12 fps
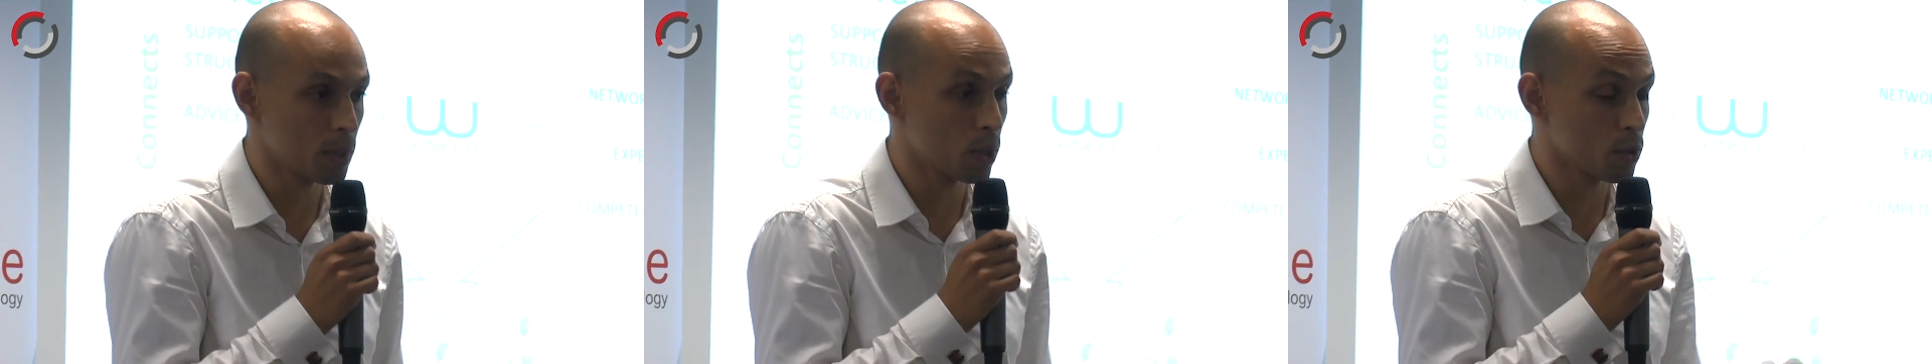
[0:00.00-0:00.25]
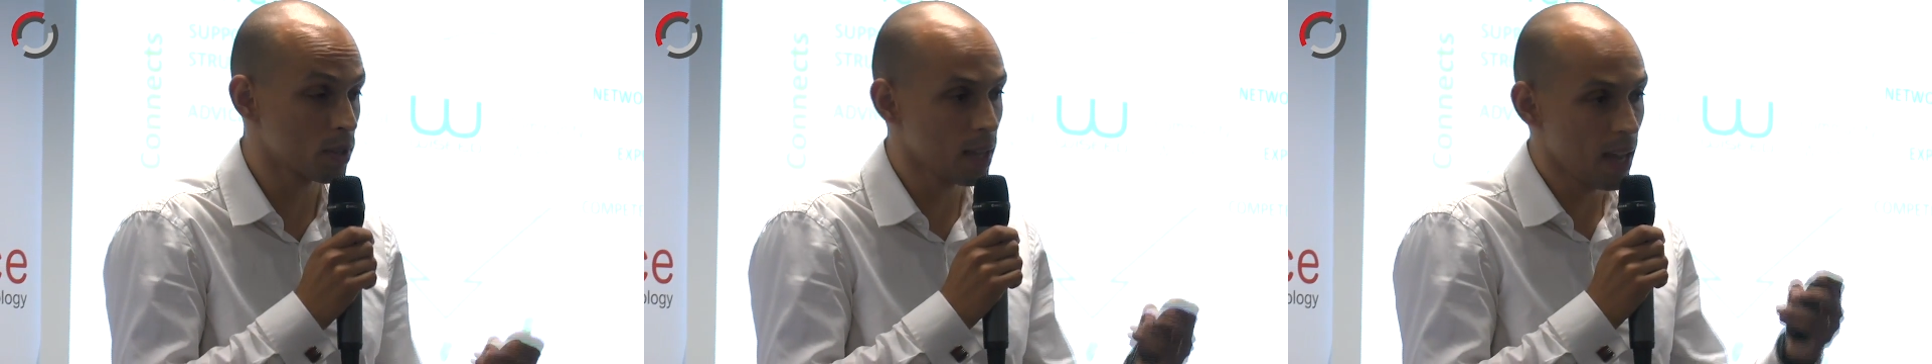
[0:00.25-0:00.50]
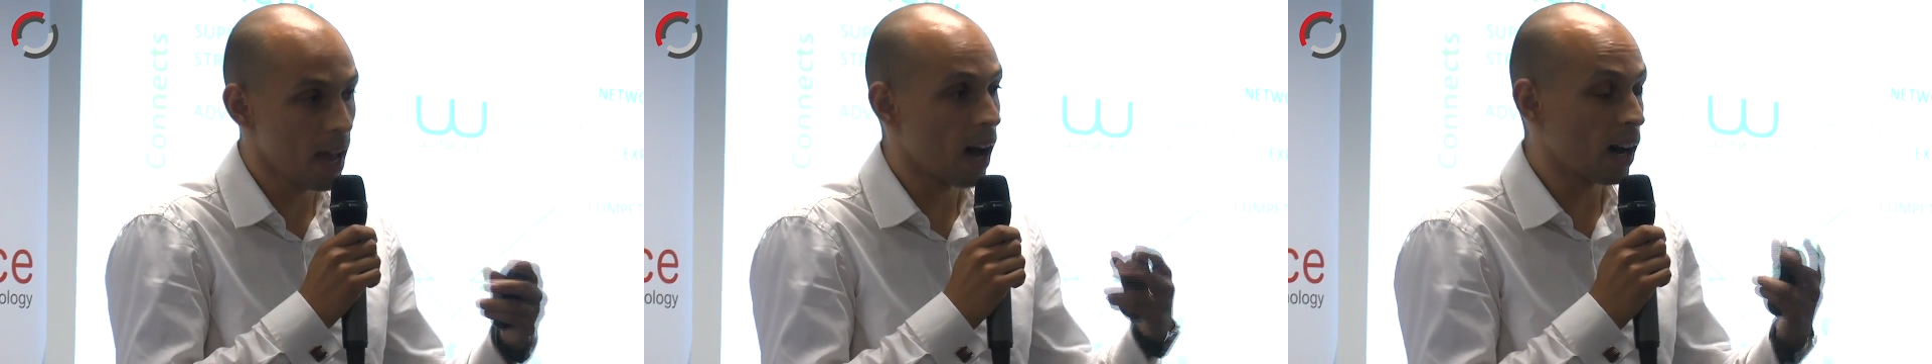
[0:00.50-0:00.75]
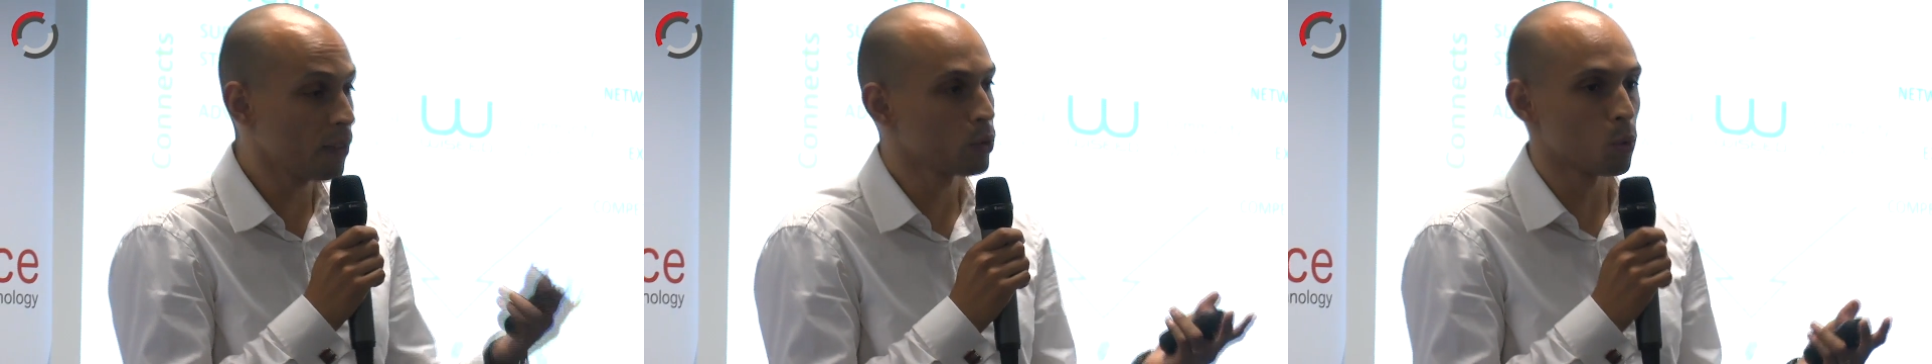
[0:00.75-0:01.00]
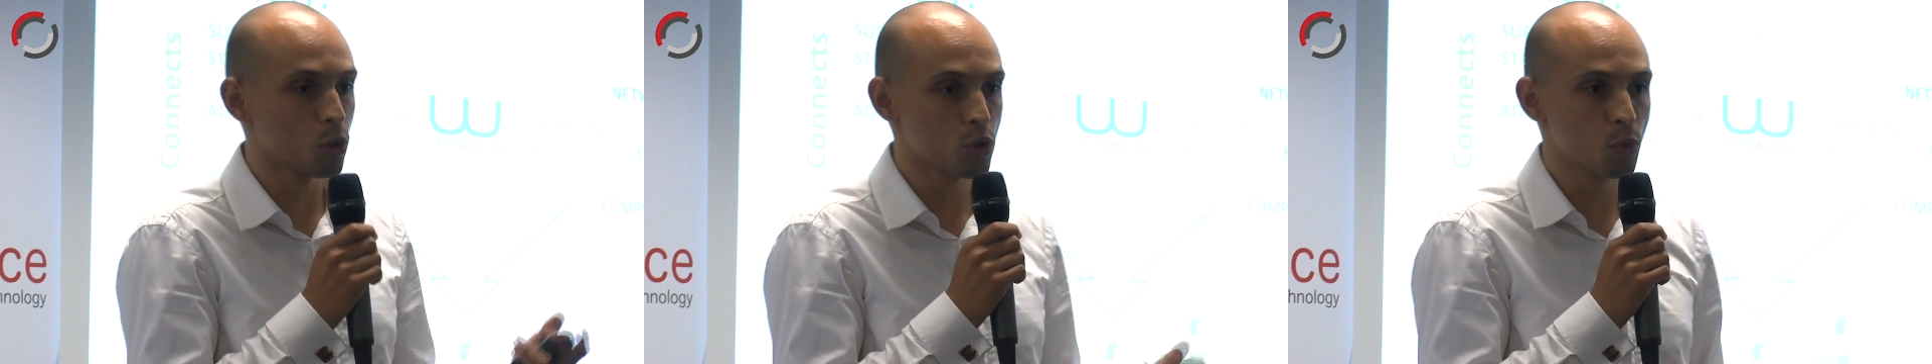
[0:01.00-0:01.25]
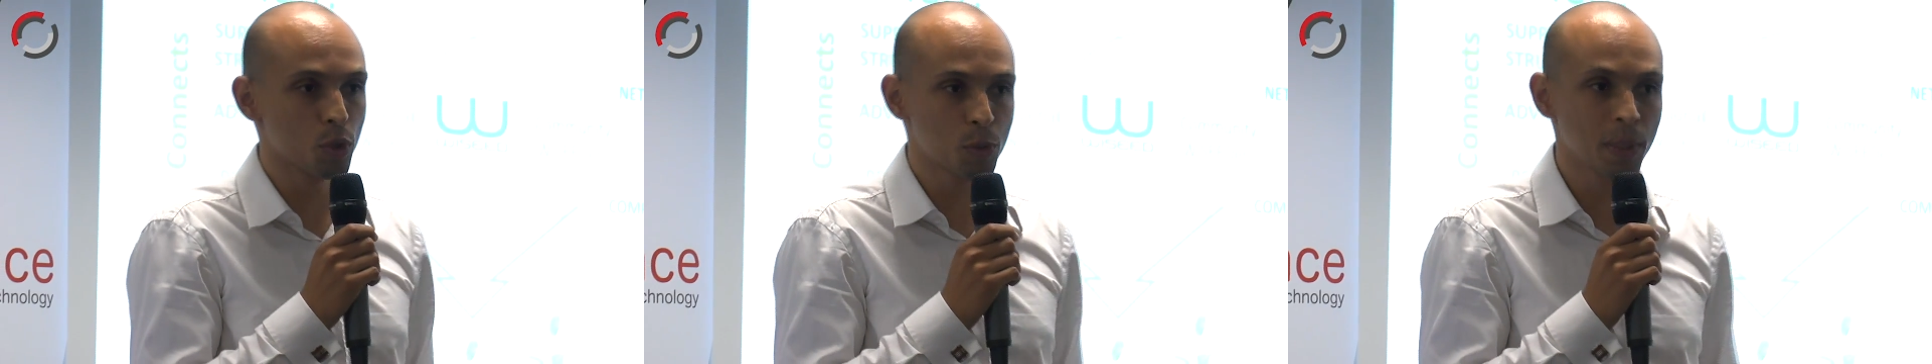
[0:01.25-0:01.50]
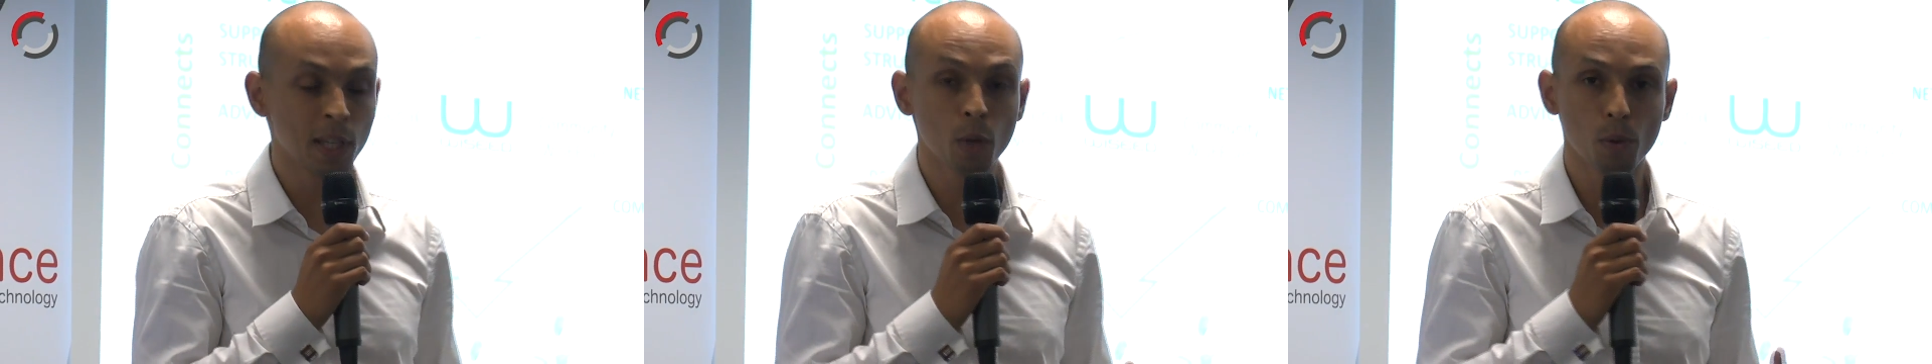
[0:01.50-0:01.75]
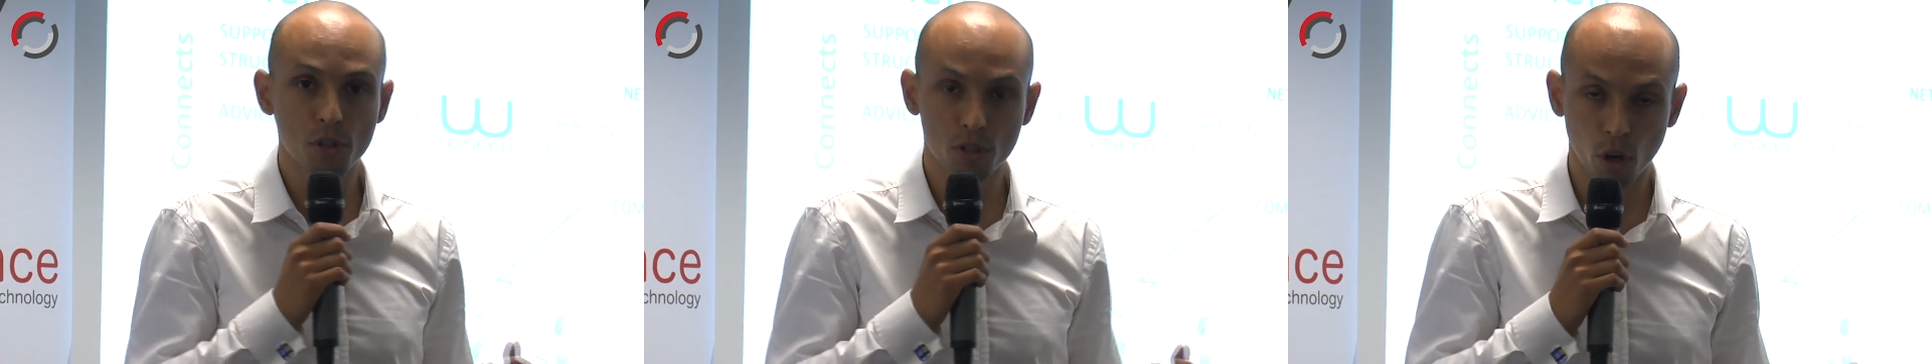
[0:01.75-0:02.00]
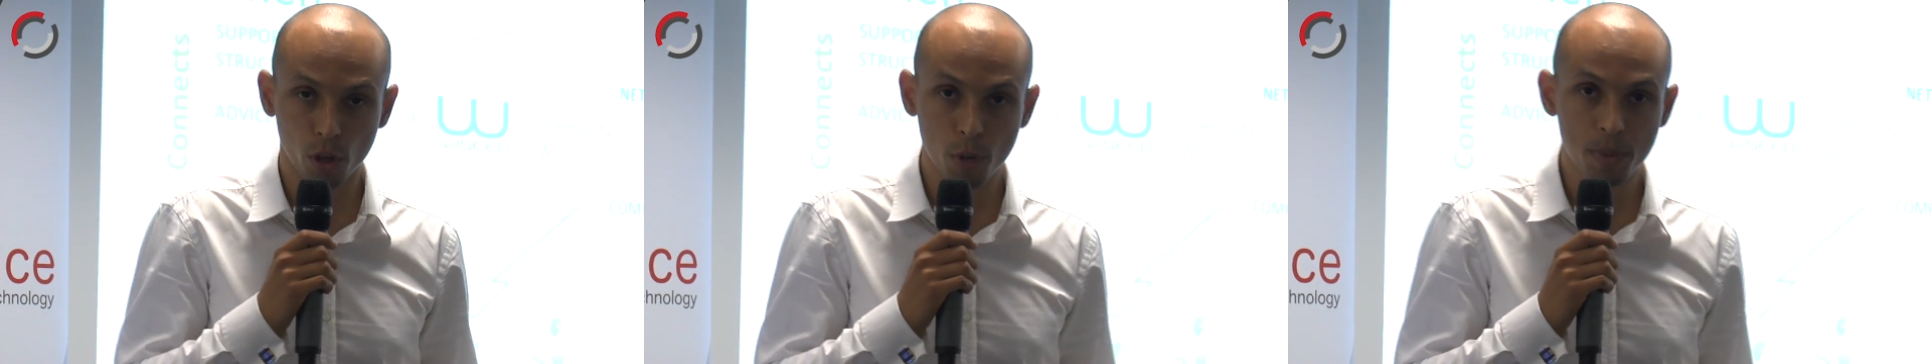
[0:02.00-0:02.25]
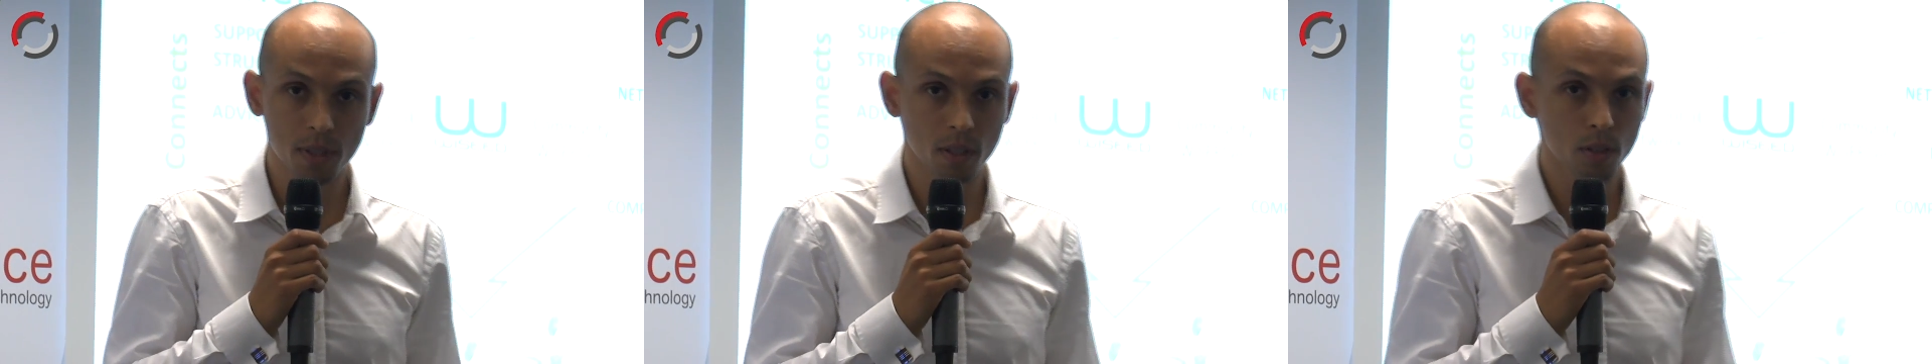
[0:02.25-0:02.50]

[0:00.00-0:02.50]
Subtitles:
because afterwards we're speaking about startups,